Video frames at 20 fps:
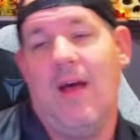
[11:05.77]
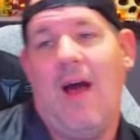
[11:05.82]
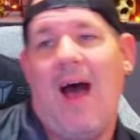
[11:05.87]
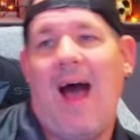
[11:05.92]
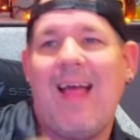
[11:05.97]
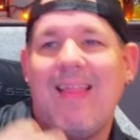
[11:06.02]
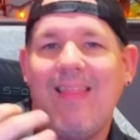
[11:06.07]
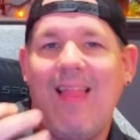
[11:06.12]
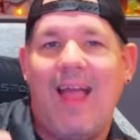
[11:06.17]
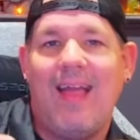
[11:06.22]

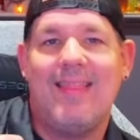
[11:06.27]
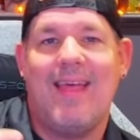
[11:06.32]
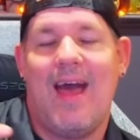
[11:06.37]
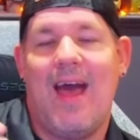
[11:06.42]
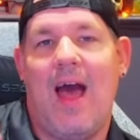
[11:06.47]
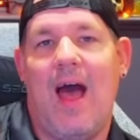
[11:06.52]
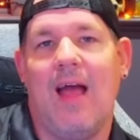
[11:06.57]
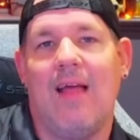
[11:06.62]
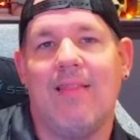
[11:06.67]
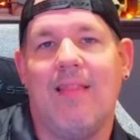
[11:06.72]
I like that.
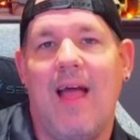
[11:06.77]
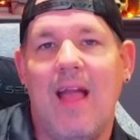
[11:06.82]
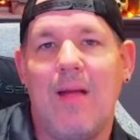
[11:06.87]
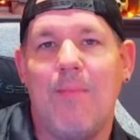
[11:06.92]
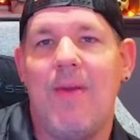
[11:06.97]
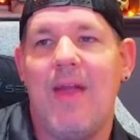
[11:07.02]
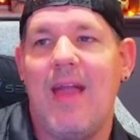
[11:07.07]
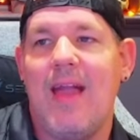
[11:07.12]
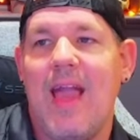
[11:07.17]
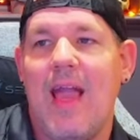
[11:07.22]
I like
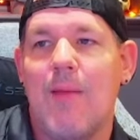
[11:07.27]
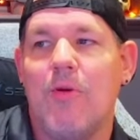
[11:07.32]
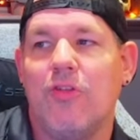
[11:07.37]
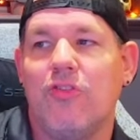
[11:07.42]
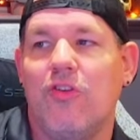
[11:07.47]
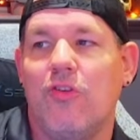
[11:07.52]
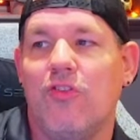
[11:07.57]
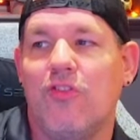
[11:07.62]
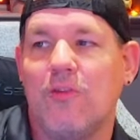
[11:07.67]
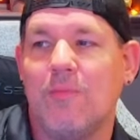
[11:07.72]
being able
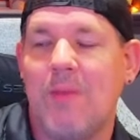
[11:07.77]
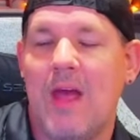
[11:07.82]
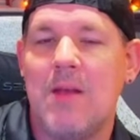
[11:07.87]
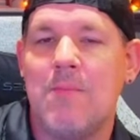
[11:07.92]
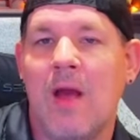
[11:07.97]
to spend